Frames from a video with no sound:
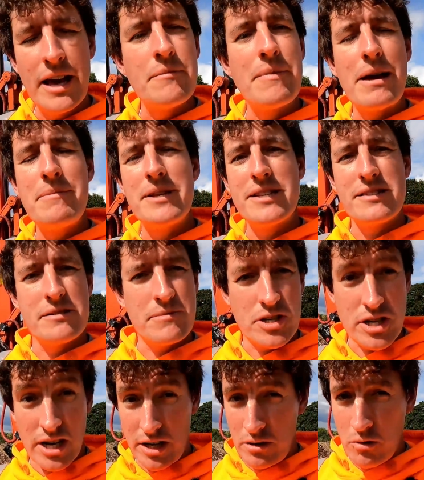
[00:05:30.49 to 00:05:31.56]
Now maybe this is a
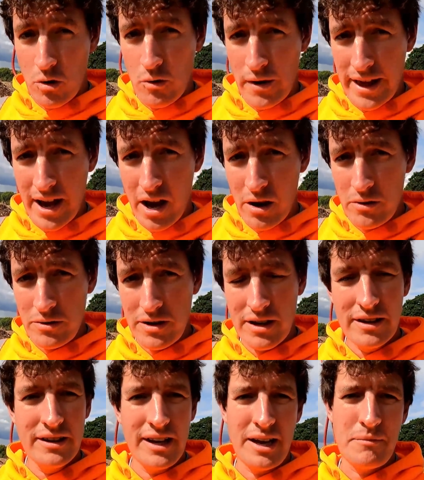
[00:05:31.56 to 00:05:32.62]
machine you already own,
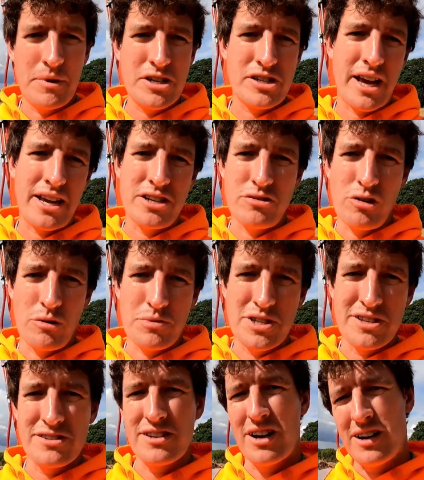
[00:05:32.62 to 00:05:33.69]
in which case your
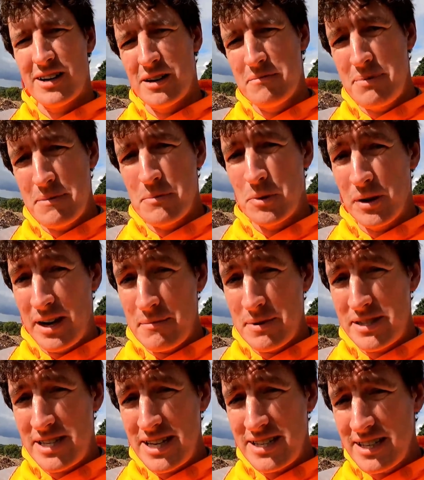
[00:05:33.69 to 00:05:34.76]
options are a bit more
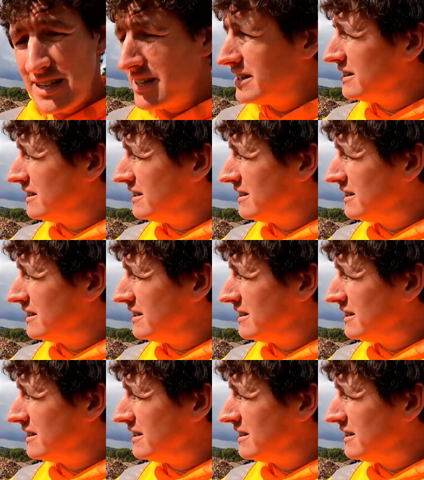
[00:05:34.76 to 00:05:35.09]
limited,